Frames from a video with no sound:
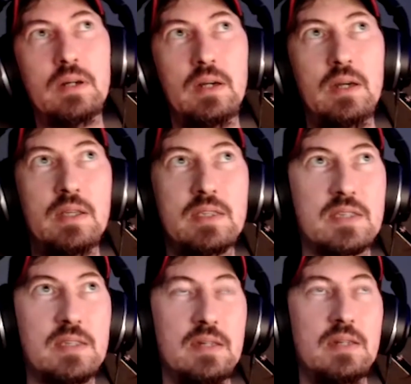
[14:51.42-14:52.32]

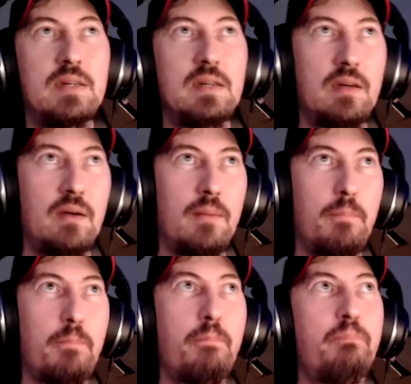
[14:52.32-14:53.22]
it's
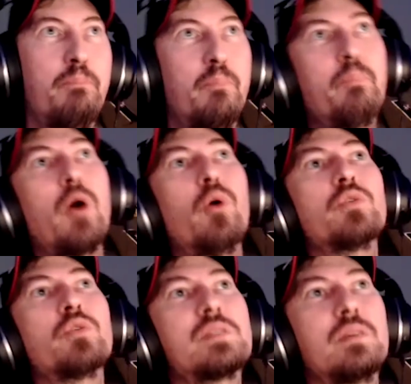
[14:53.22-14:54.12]

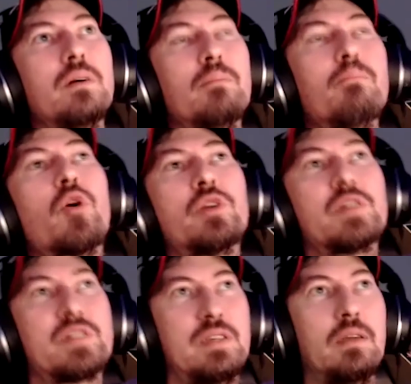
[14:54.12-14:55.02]
post-murder
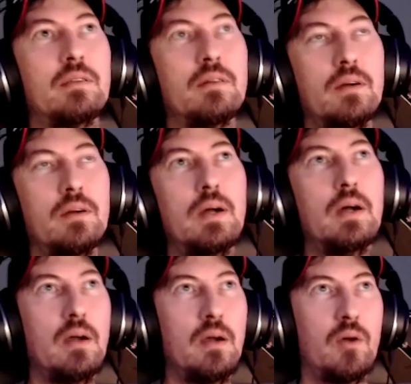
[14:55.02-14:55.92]
scene
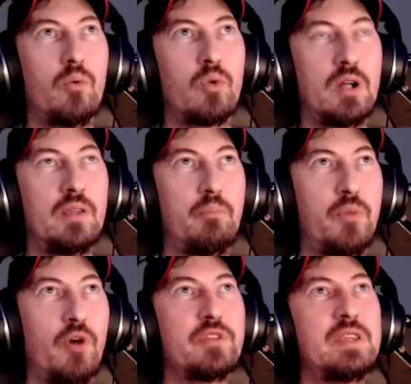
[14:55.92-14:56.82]
where
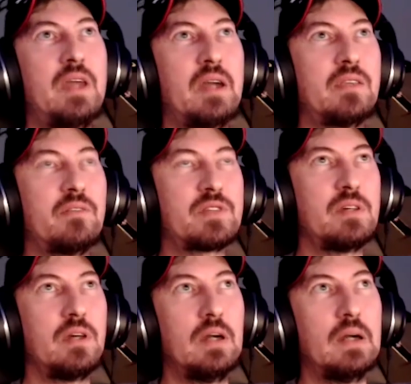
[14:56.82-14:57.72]
both detectives
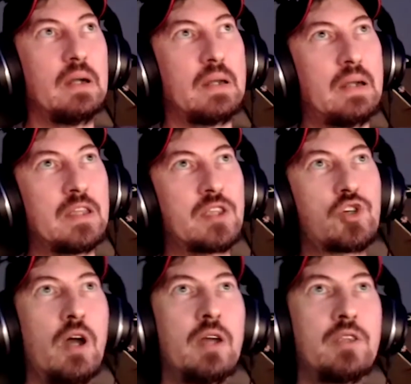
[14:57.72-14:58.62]
kind of
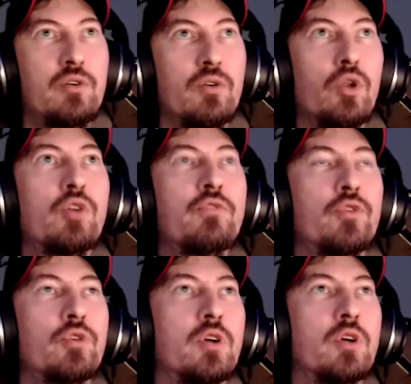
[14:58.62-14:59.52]
try to look
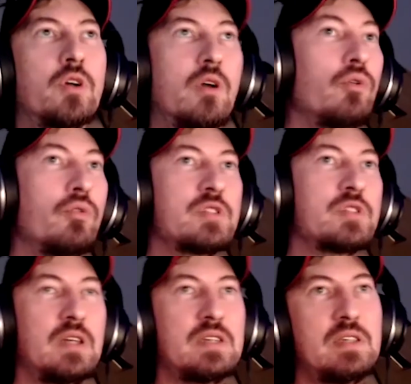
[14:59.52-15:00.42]
for clues,
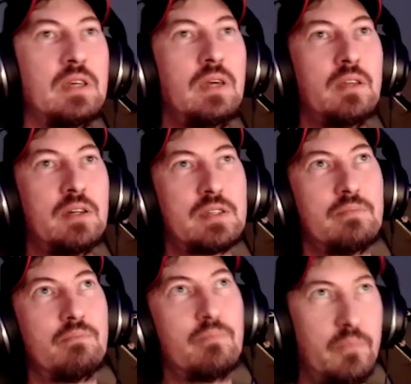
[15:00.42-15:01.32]
and they see
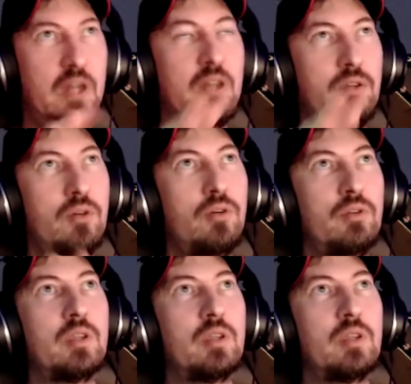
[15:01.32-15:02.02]
this big dude and a